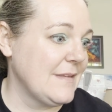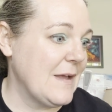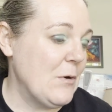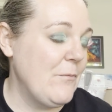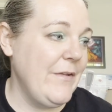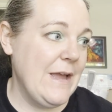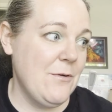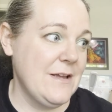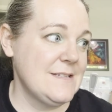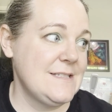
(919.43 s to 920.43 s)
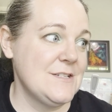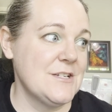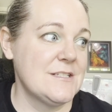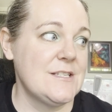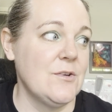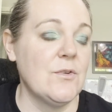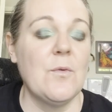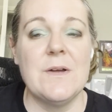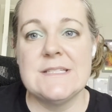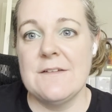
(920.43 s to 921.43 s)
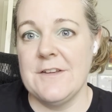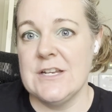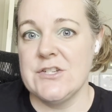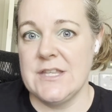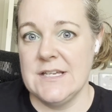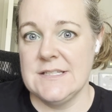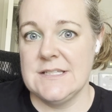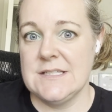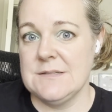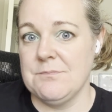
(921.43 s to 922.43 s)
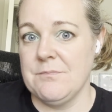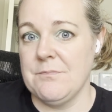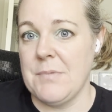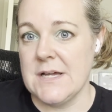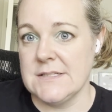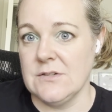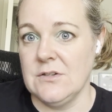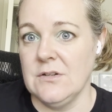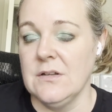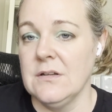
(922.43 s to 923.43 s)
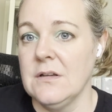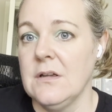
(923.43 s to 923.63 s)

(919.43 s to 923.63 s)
Hopefully I will get to stitching soon. Once I finish this puzzle